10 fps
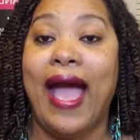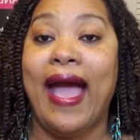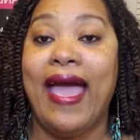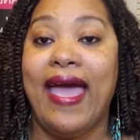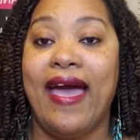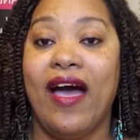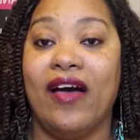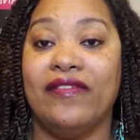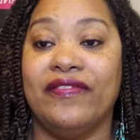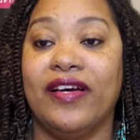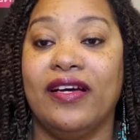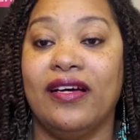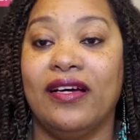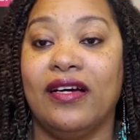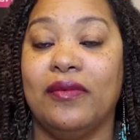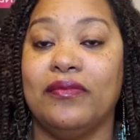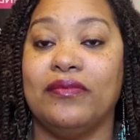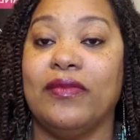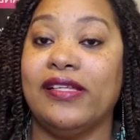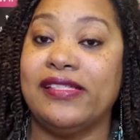I have
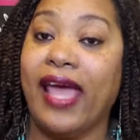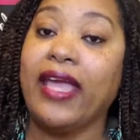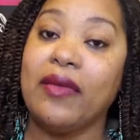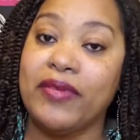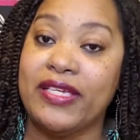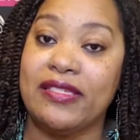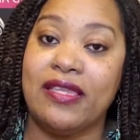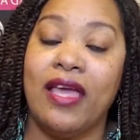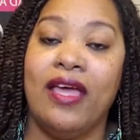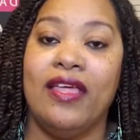a second piece